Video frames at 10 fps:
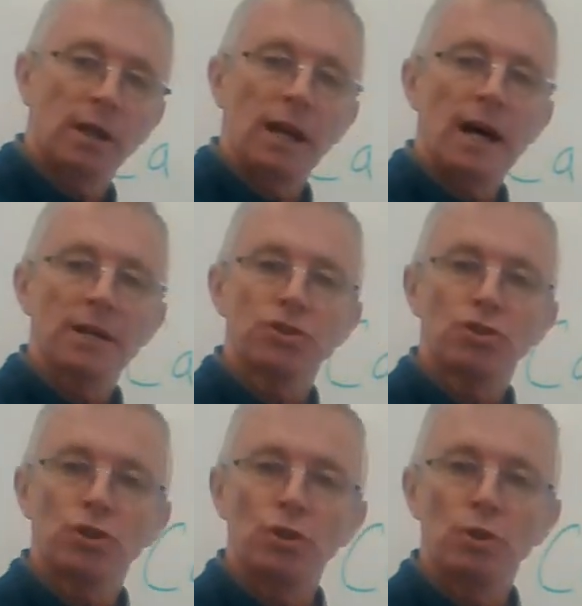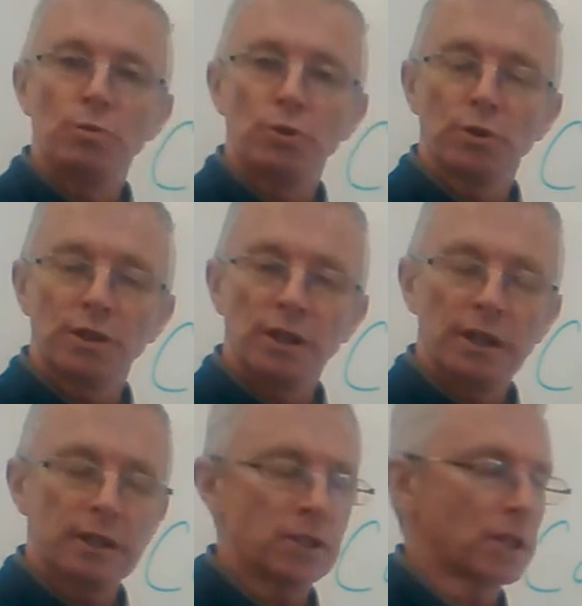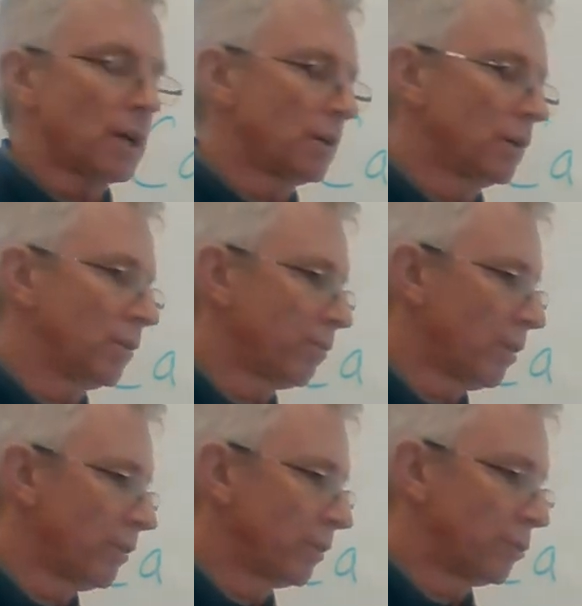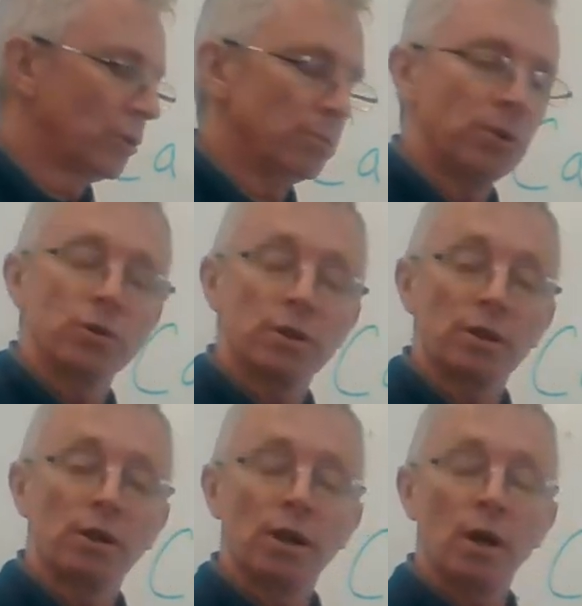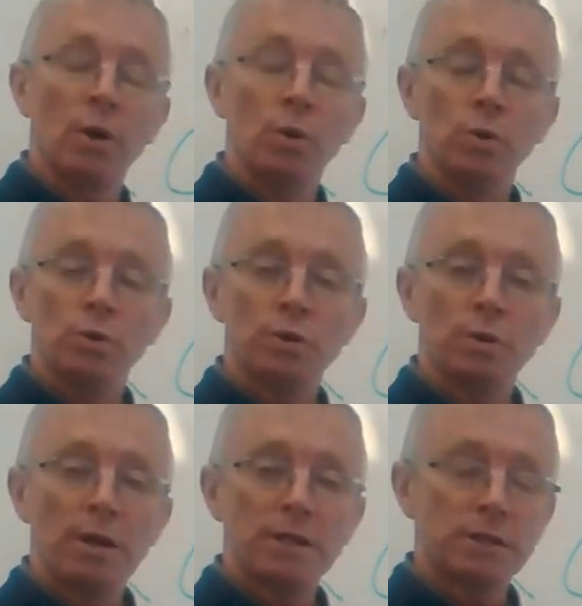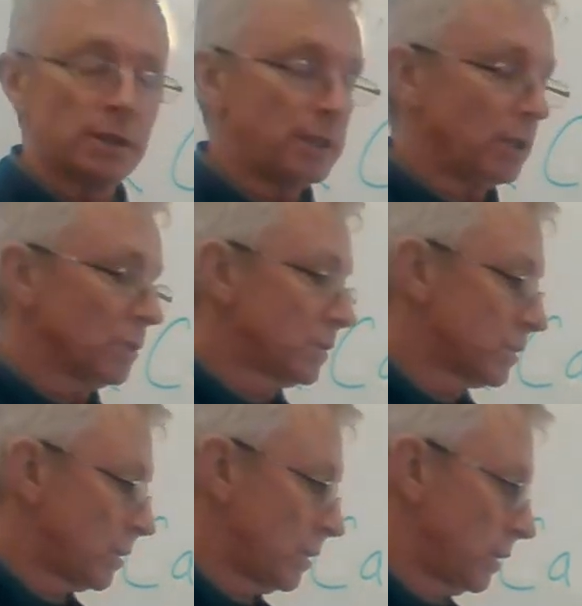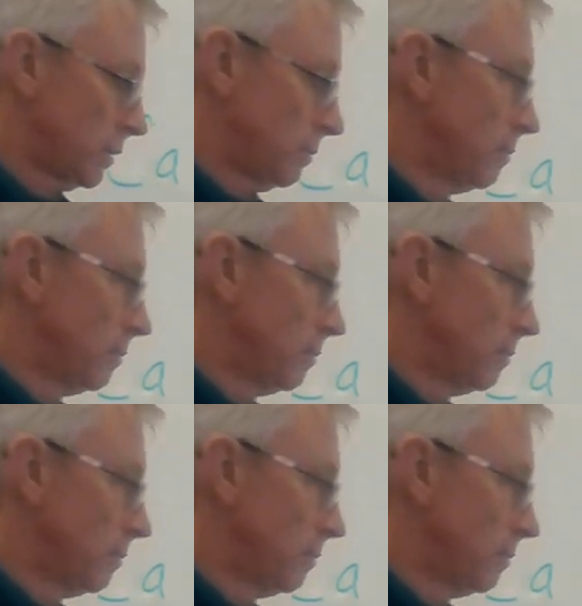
glass tubes with an electric current flowing through it because it glows and makes a neon sign.